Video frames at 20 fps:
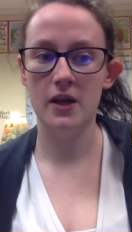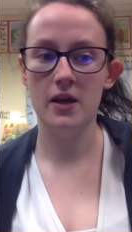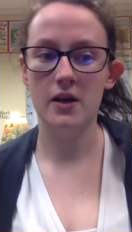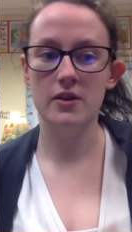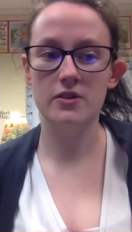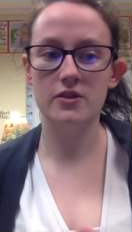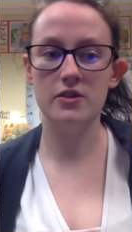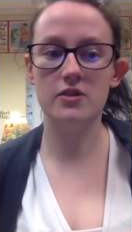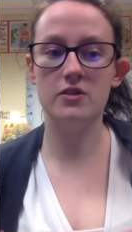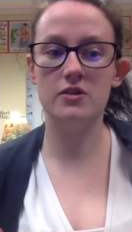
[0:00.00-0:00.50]

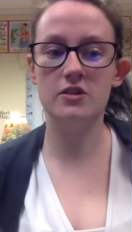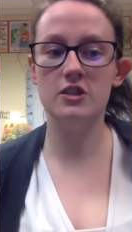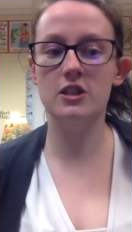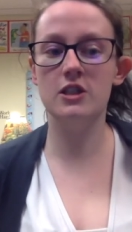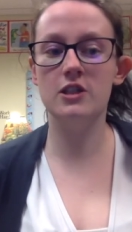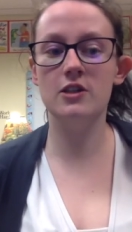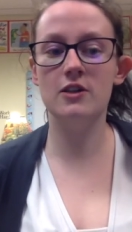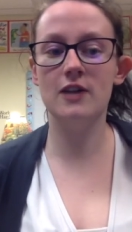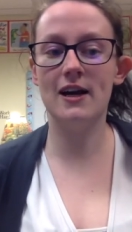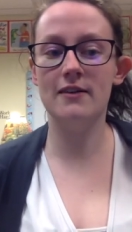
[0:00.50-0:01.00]
So the
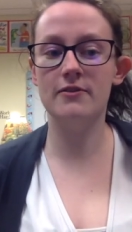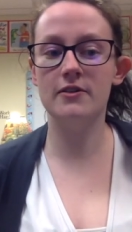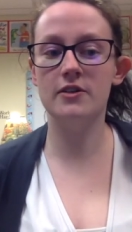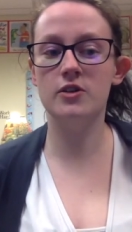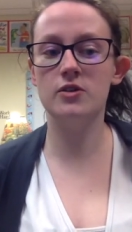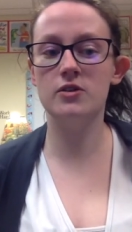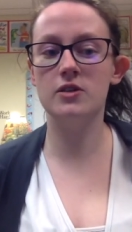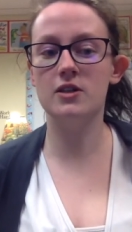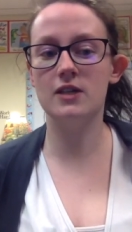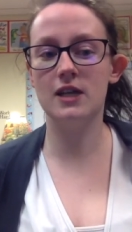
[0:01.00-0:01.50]

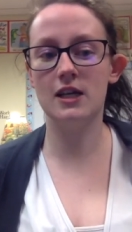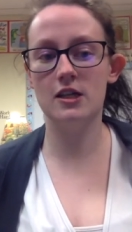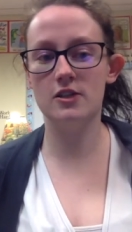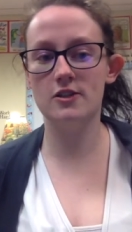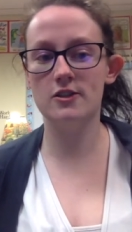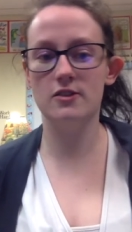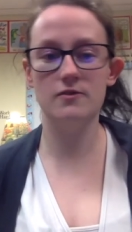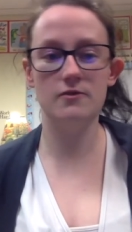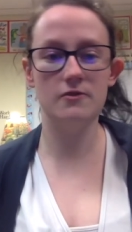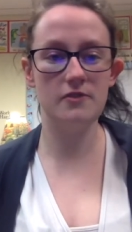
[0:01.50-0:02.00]
geographical location
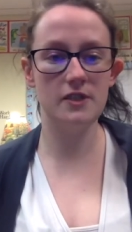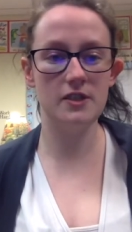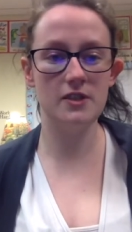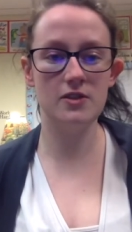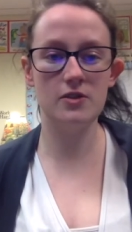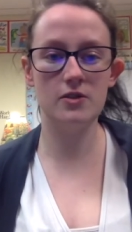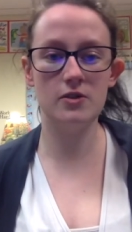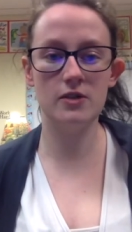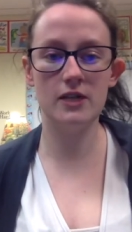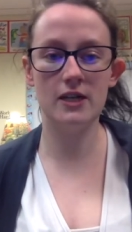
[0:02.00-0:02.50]
and
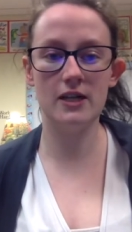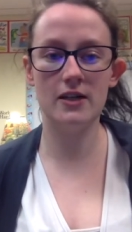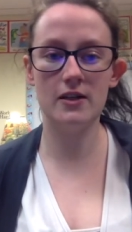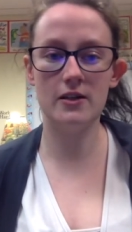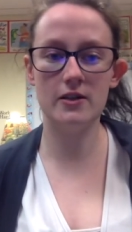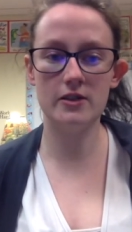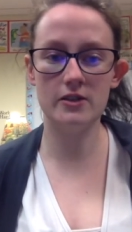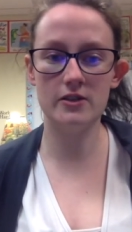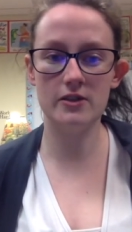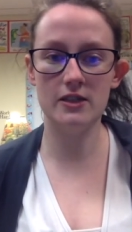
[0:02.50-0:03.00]
physical
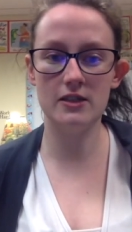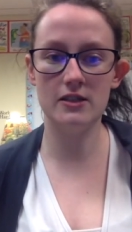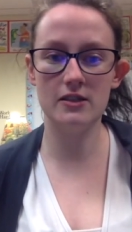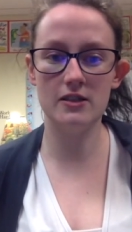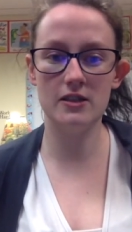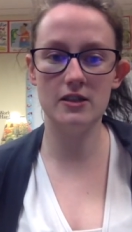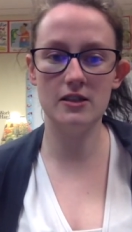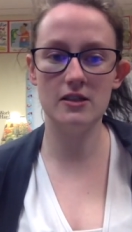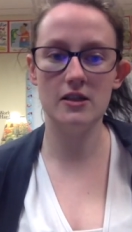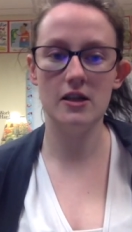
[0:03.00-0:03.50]

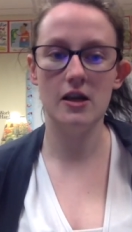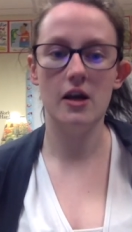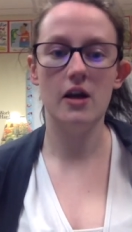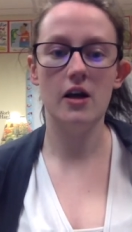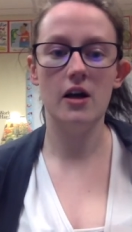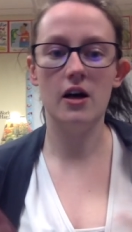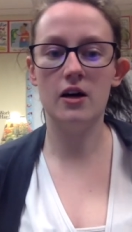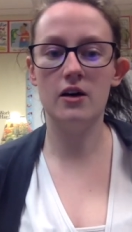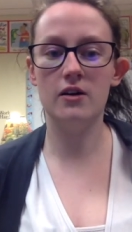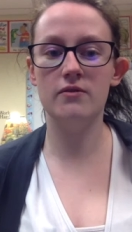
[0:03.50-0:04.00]
characteristics
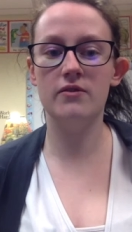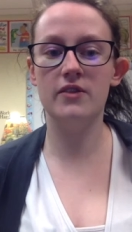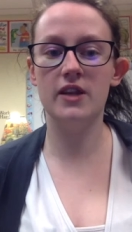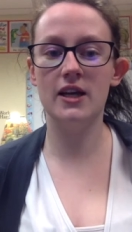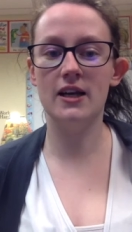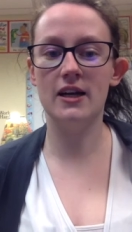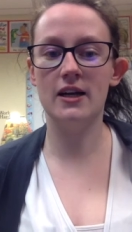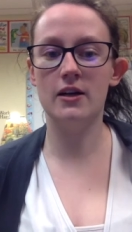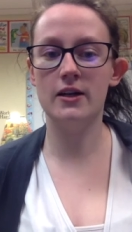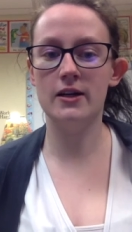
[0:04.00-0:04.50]
of the
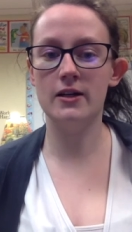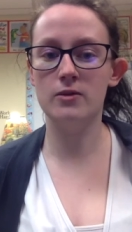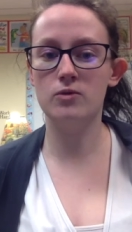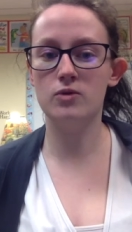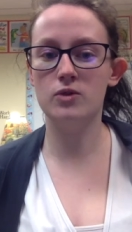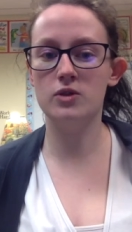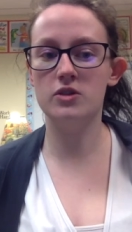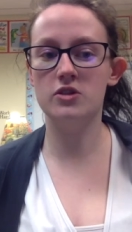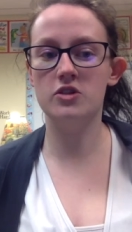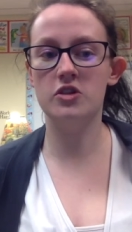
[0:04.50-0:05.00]
area will
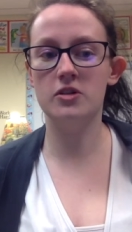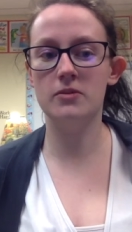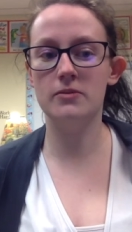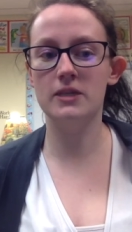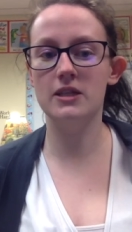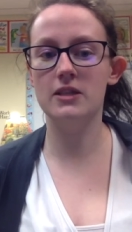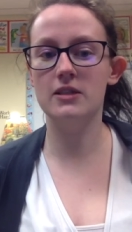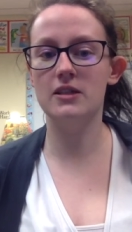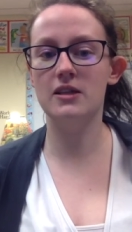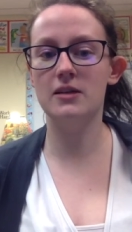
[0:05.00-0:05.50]
determine
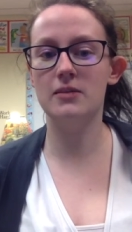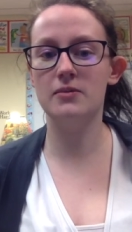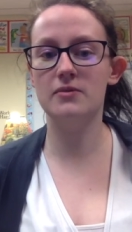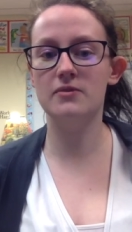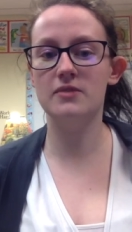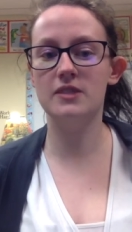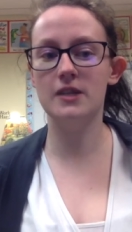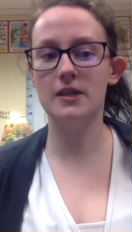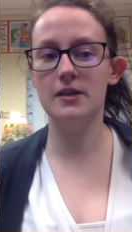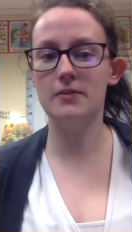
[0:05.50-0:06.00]
the type of
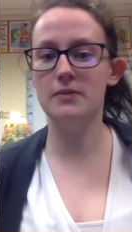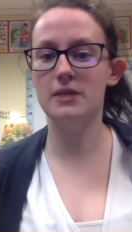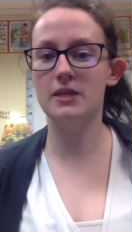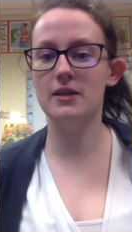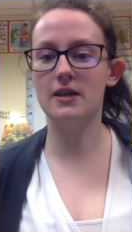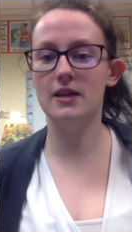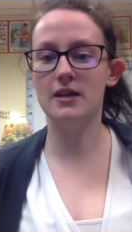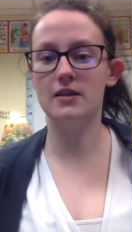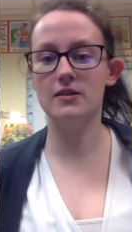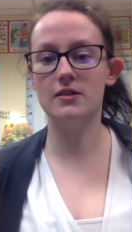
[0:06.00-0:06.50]
sediment
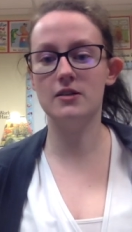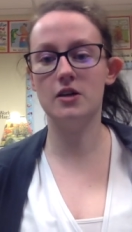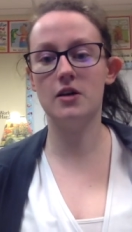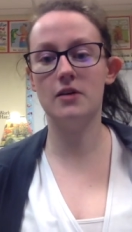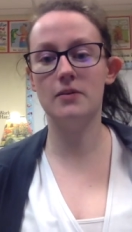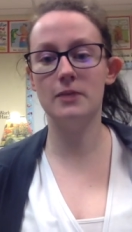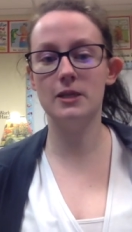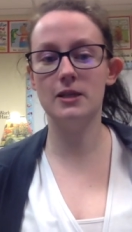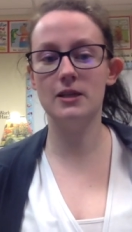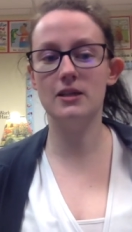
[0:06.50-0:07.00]
that is
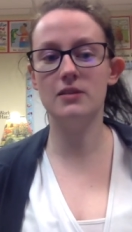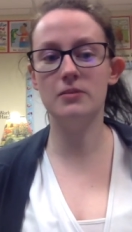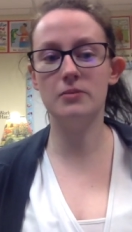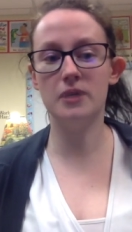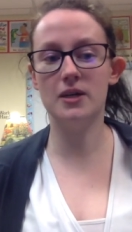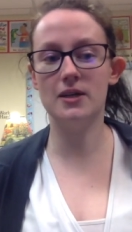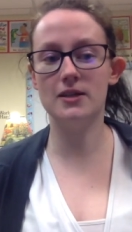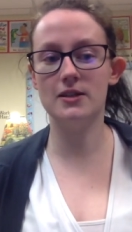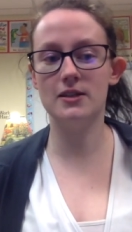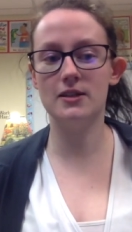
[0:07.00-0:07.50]
commonly
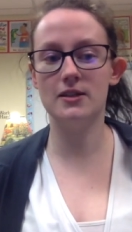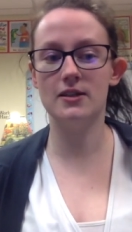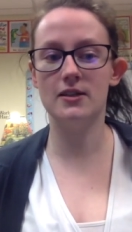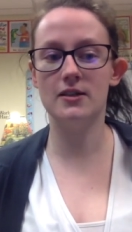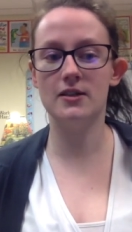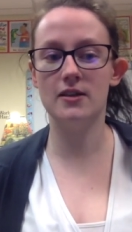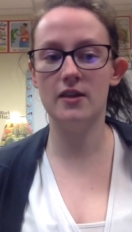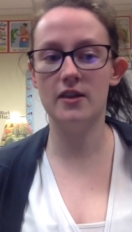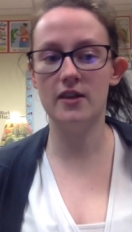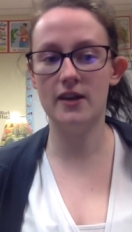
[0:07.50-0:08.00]
deposited
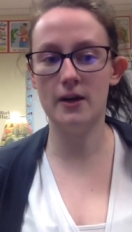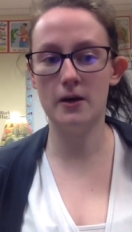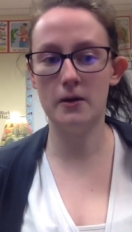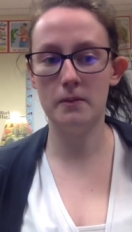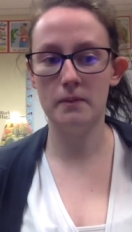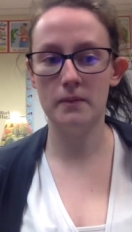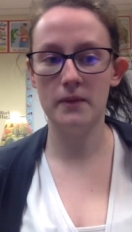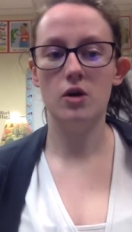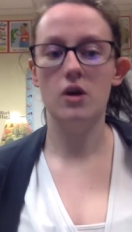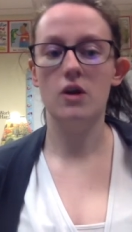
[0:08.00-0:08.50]
there.
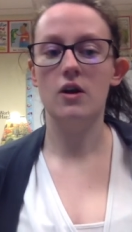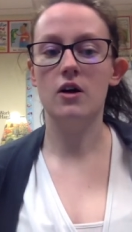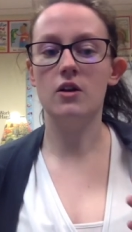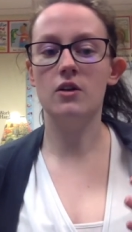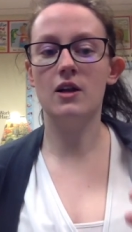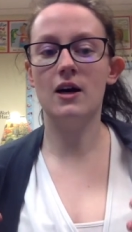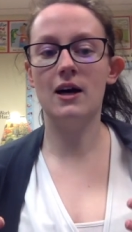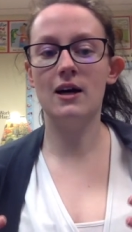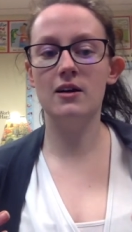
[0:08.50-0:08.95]
A lot